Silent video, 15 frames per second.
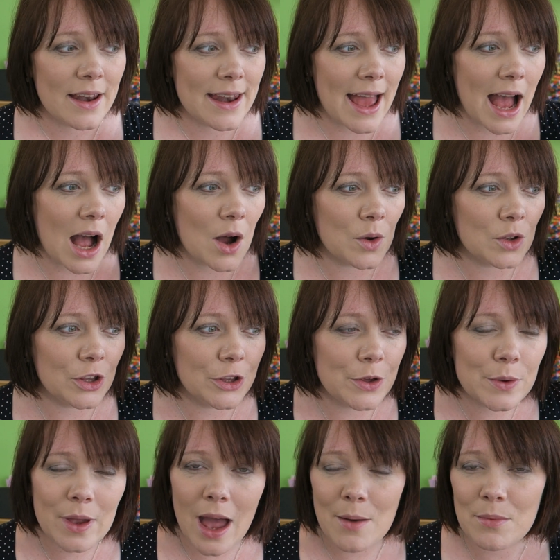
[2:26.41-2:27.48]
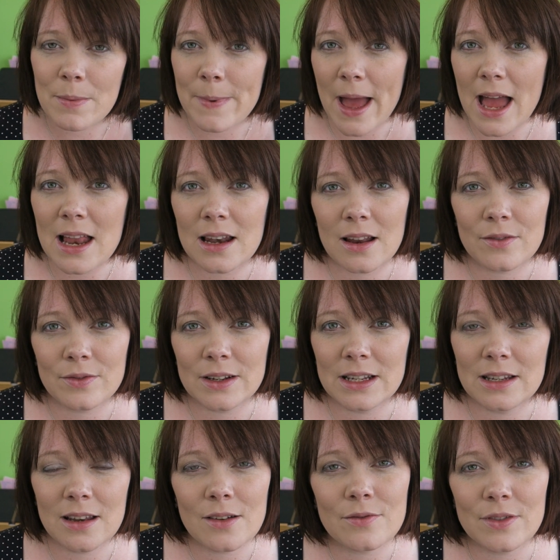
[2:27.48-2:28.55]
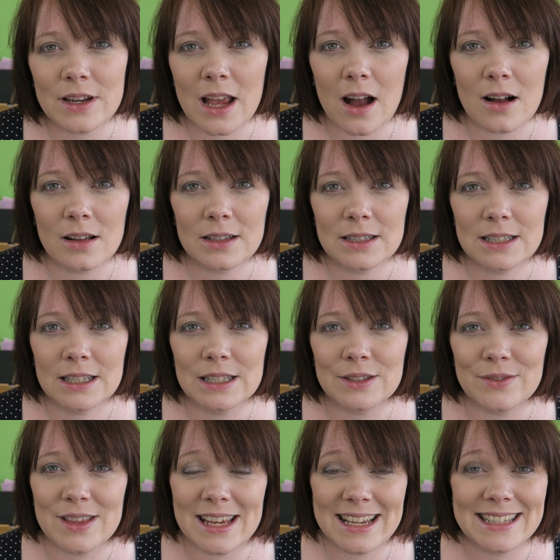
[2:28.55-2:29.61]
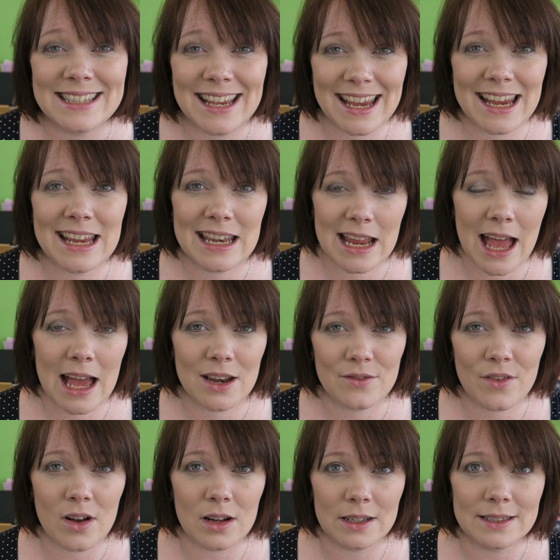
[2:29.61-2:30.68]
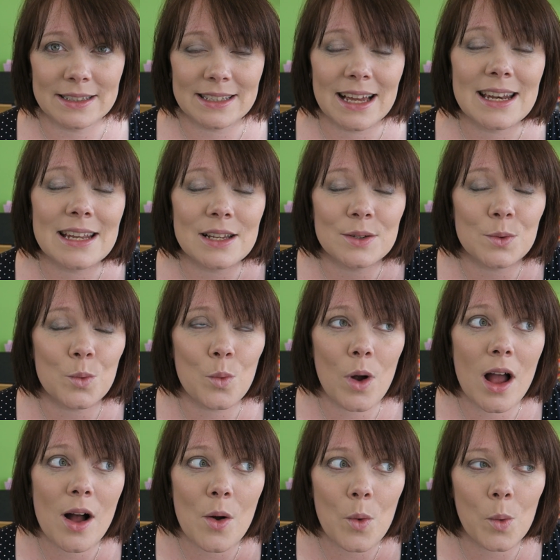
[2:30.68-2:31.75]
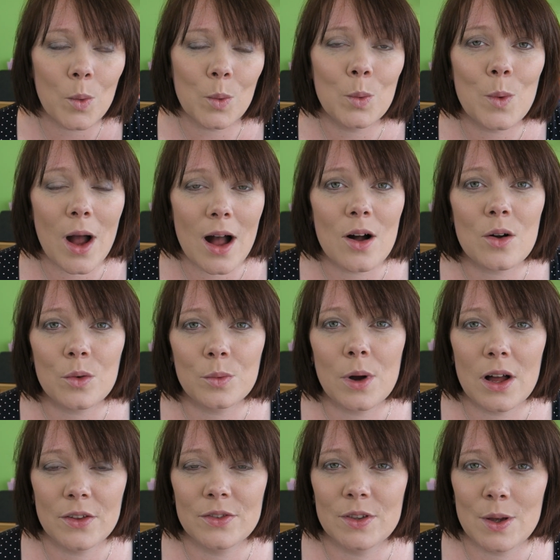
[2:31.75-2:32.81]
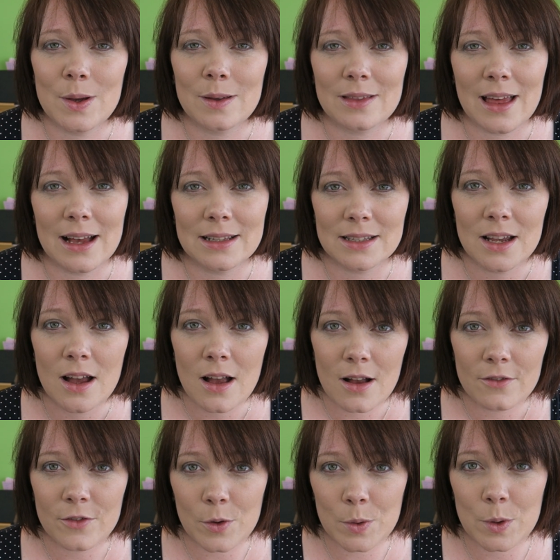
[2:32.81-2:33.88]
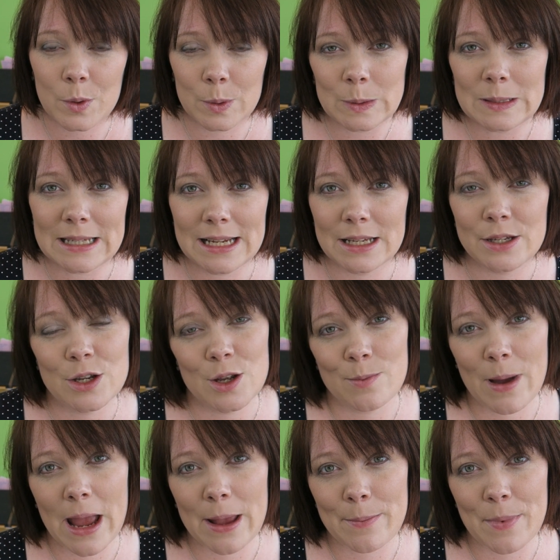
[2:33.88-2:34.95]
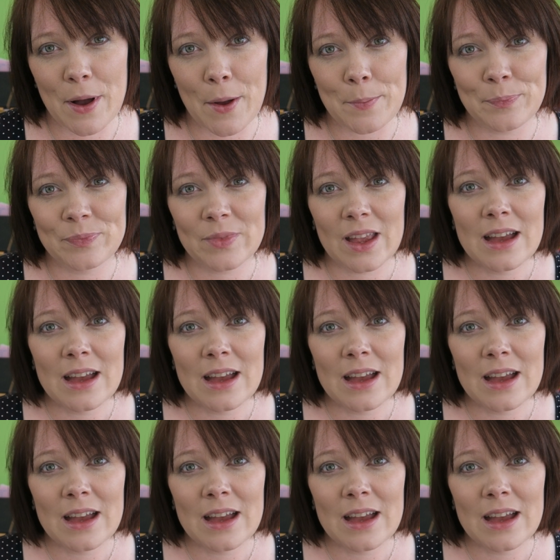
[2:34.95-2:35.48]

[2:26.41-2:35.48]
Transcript: Now you can prepare lovely answers for this in advance, and it is well worth doing that for your C2 paper.